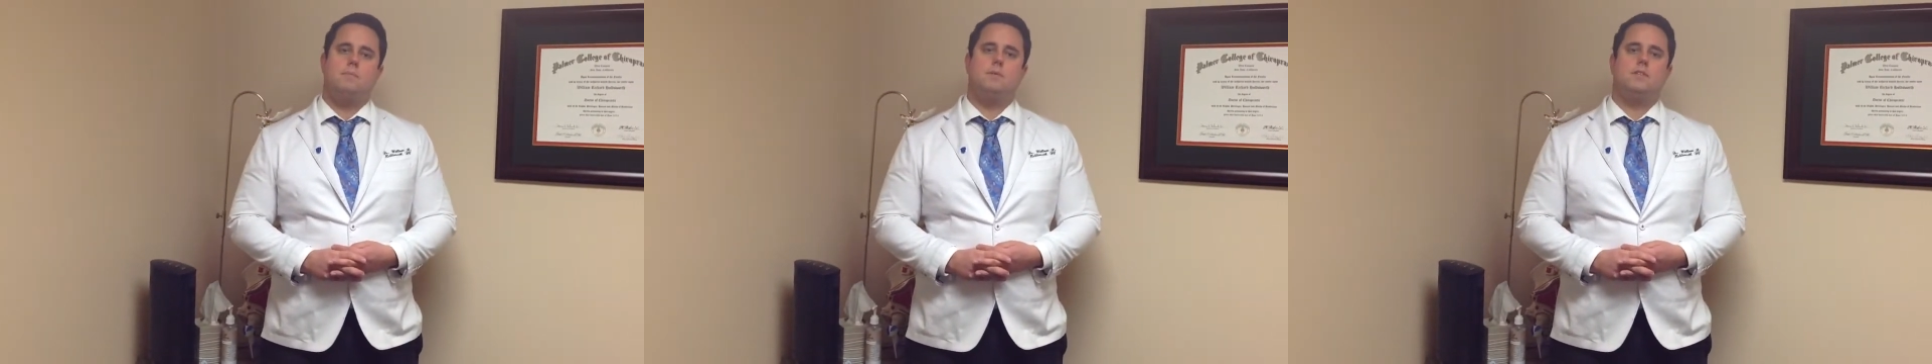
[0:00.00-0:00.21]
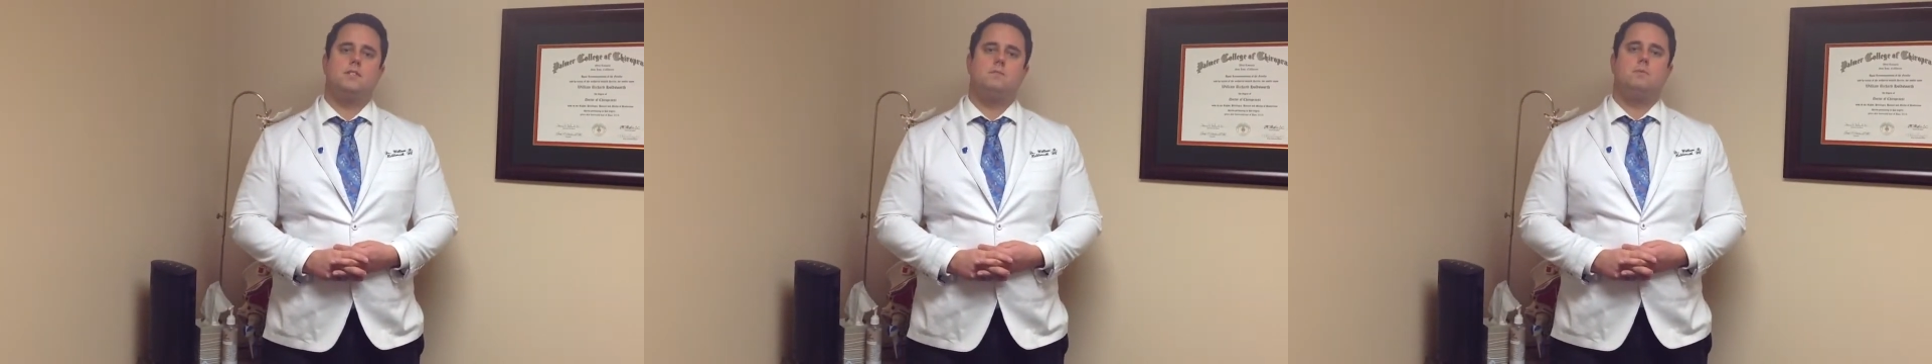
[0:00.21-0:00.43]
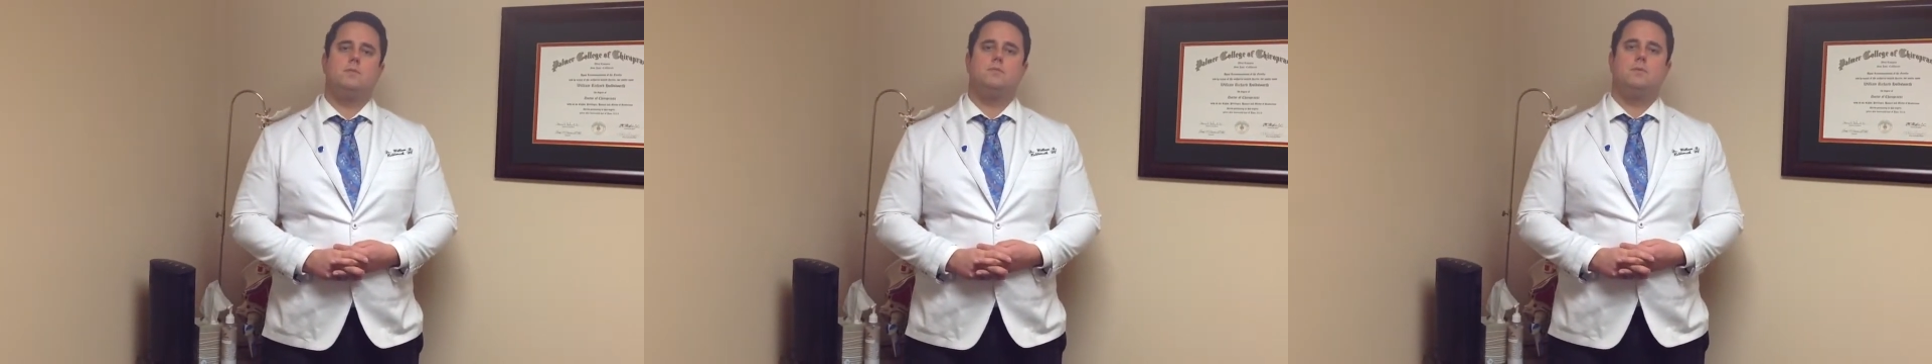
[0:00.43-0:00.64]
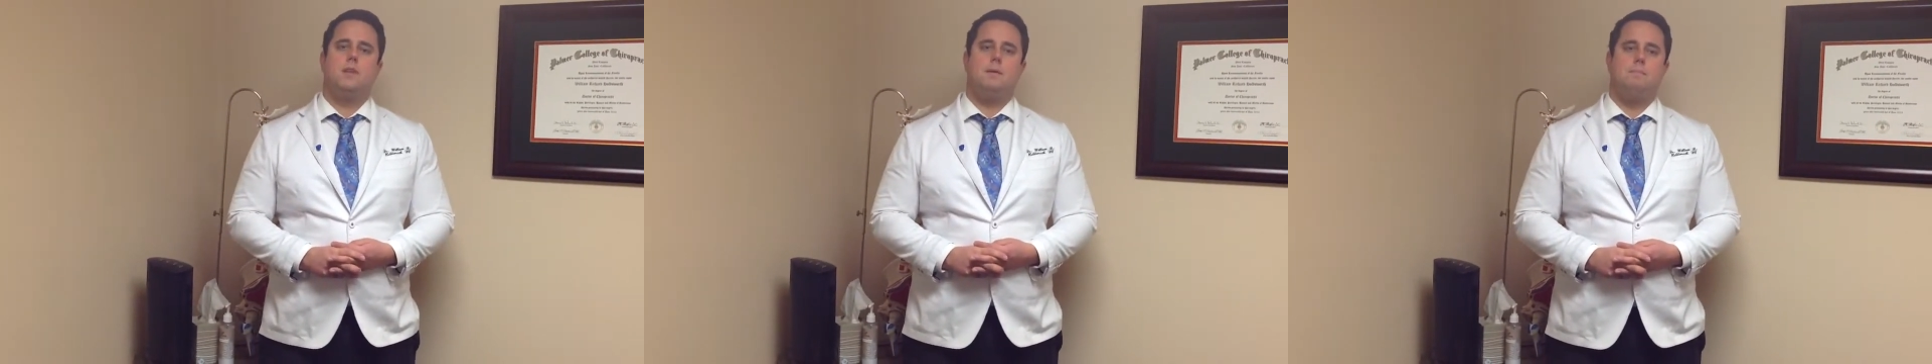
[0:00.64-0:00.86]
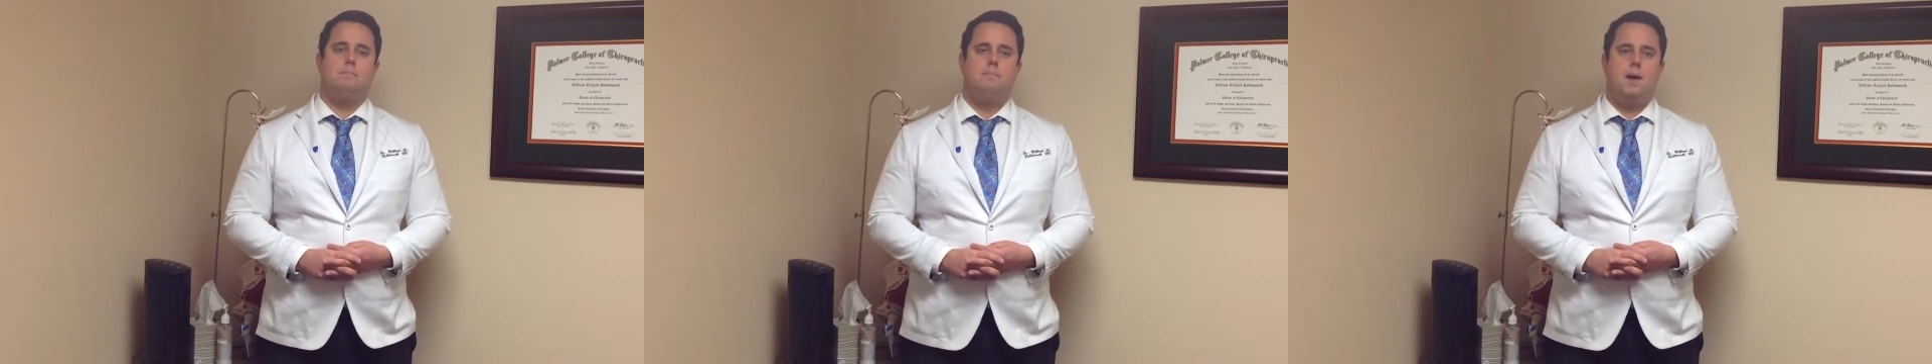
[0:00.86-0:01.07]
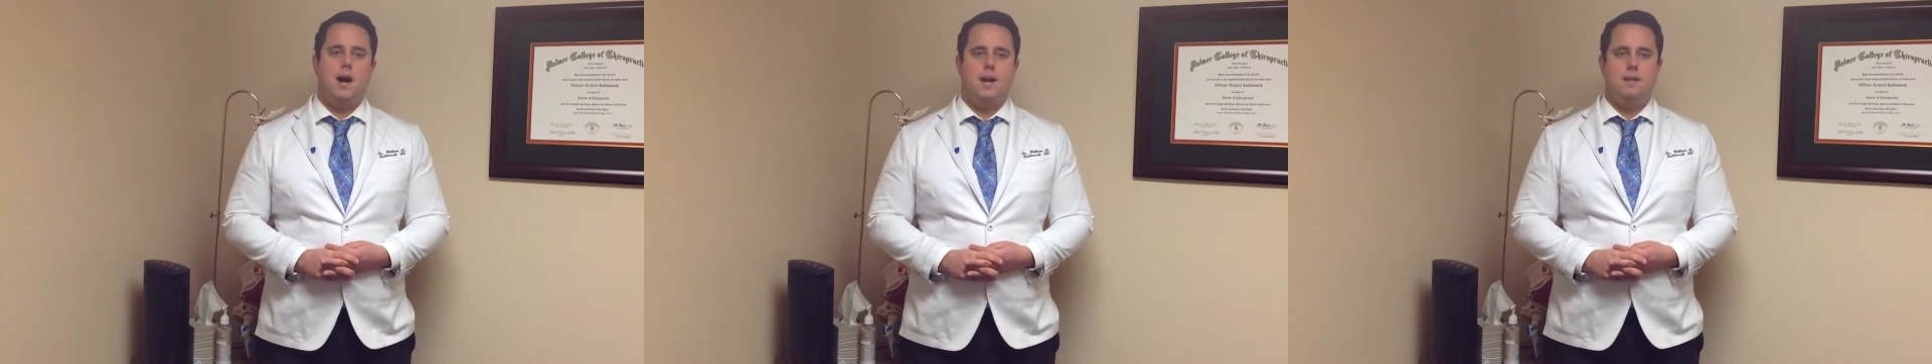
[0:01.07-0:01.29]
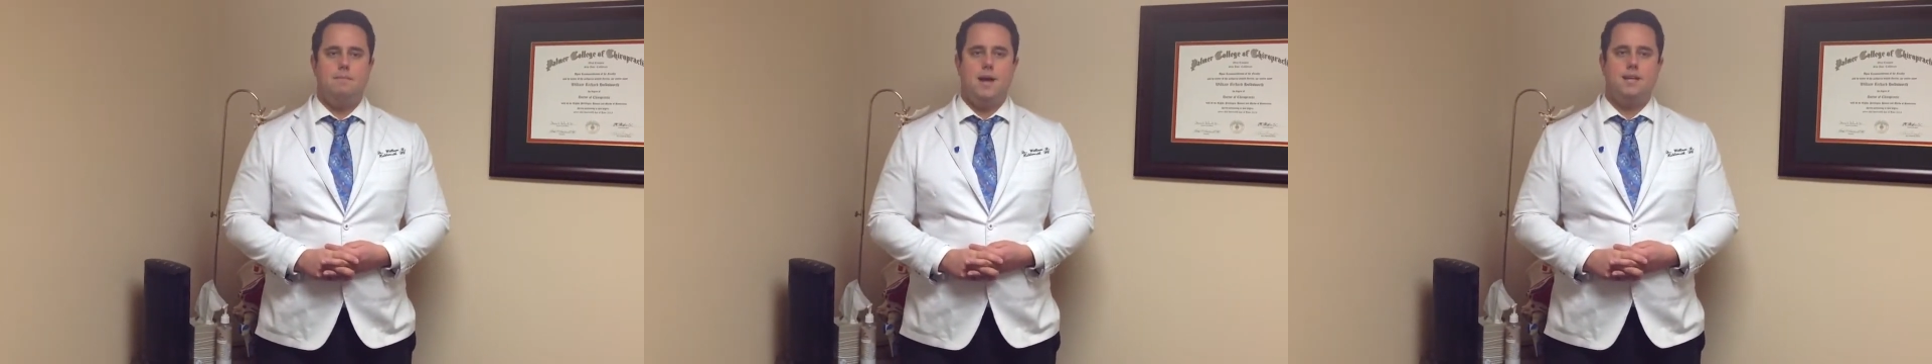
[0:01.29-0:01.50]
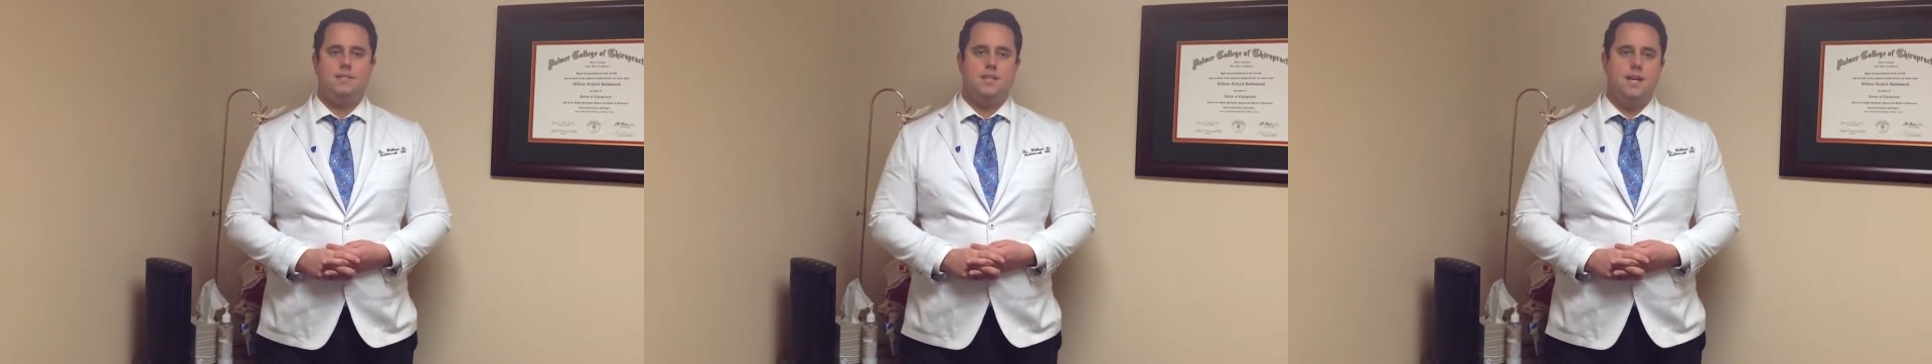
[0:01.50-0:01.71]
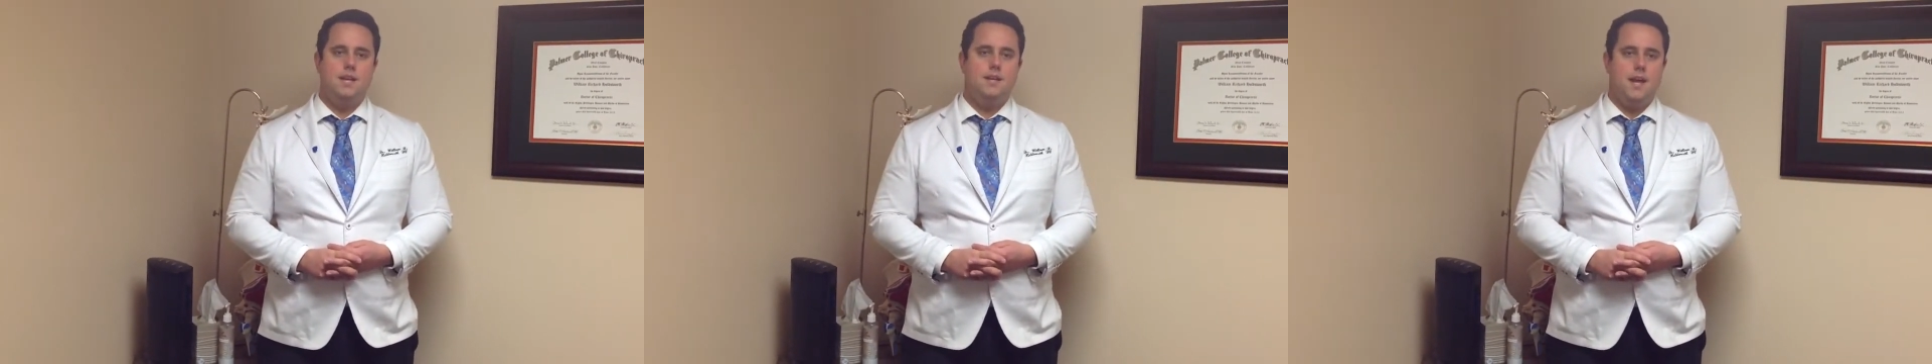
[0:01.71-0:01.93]
participants with a body mass
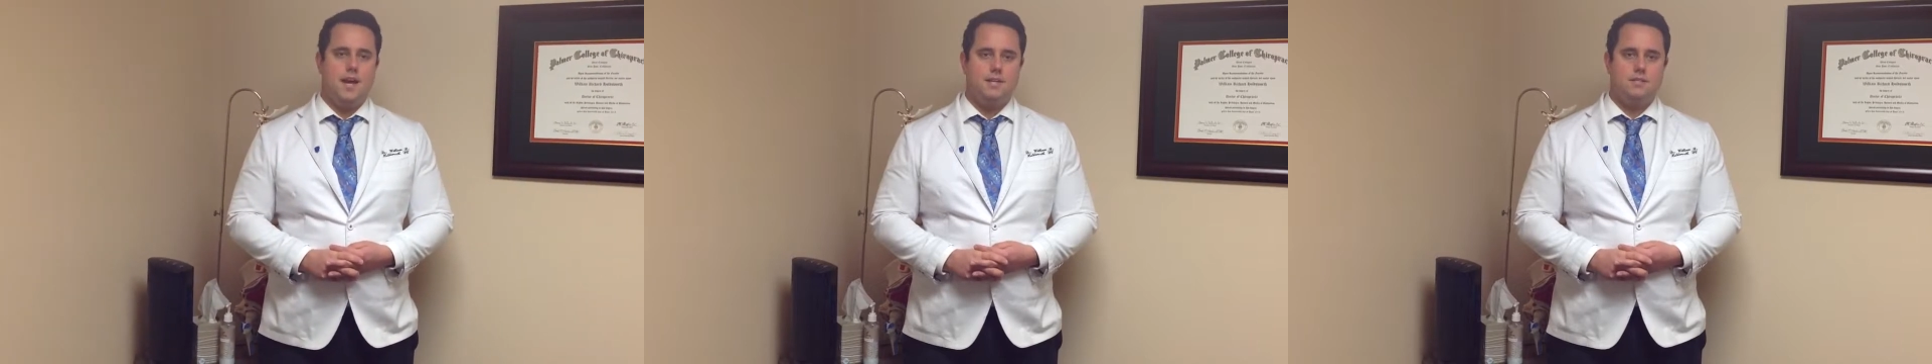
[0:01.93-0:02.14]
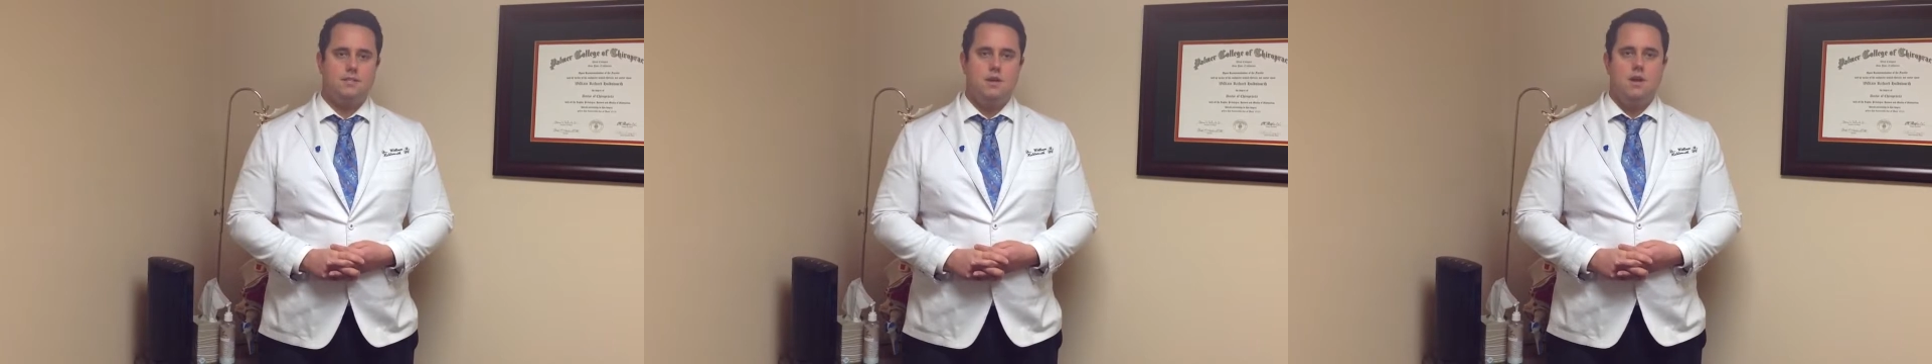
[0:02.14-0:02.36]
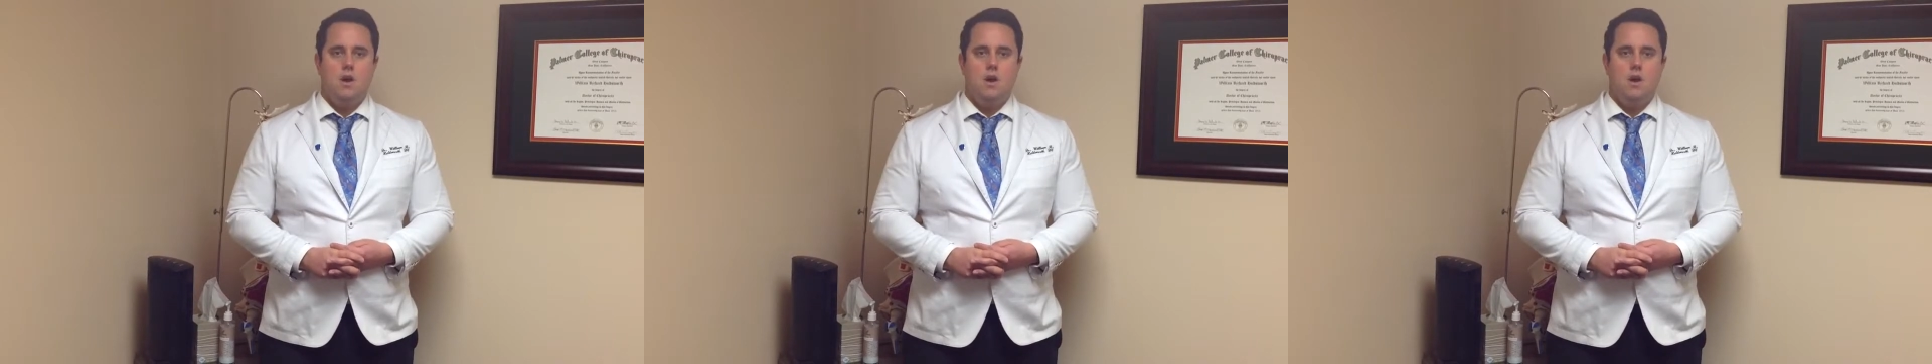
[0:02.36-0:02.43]
index